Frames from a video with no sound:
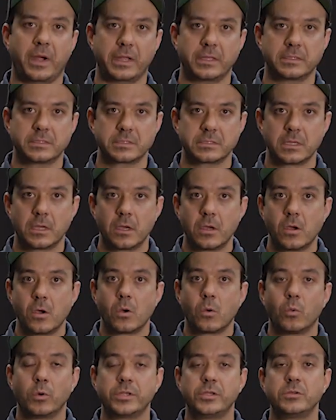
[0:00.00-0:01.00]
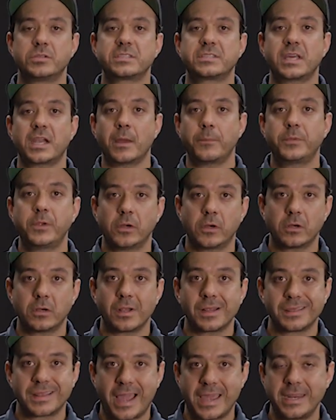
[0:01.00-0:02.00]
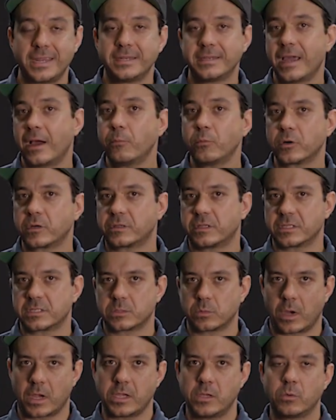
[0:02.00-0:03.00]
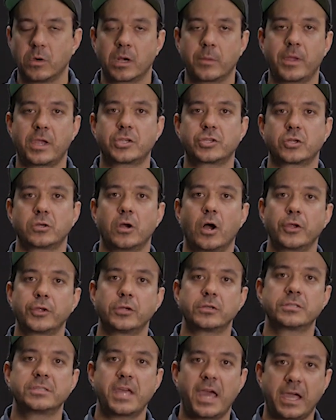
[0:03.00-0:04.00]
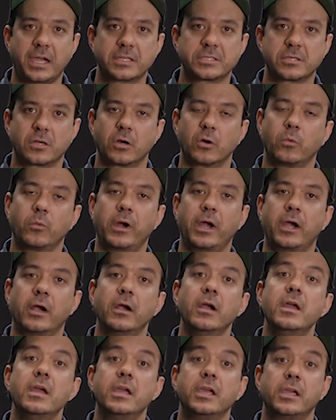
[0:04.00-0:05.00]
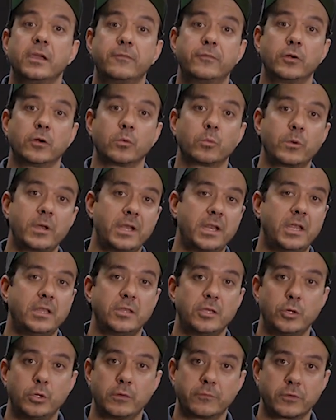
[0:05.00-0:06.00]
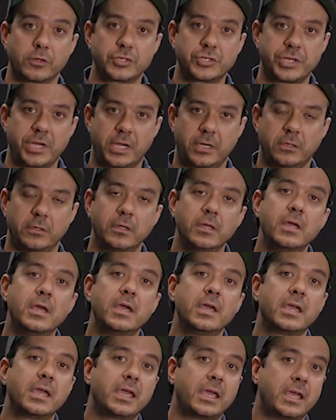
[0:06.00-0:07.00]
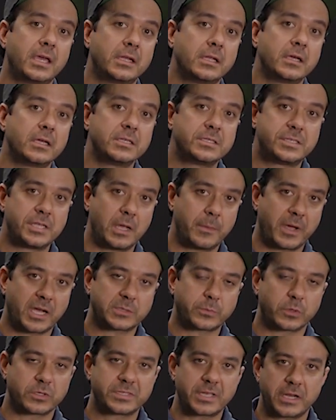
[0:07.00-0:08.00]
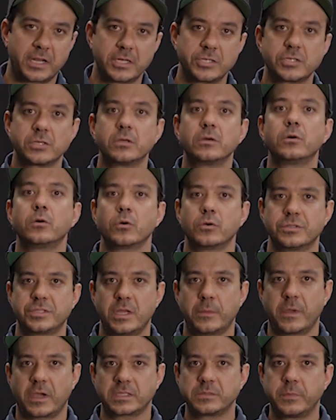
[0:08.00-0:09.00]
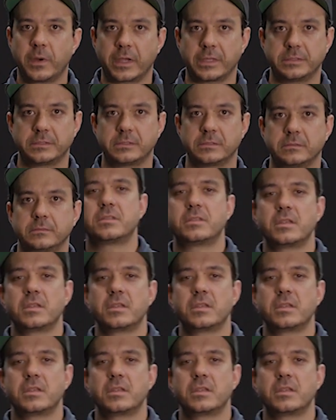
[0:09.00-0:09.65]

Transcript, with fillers: bytes. When you set up your lighting network this way, you wanna make sure all your texts are aware if you're reading the universe channel in DMX percentage or DMX bytes.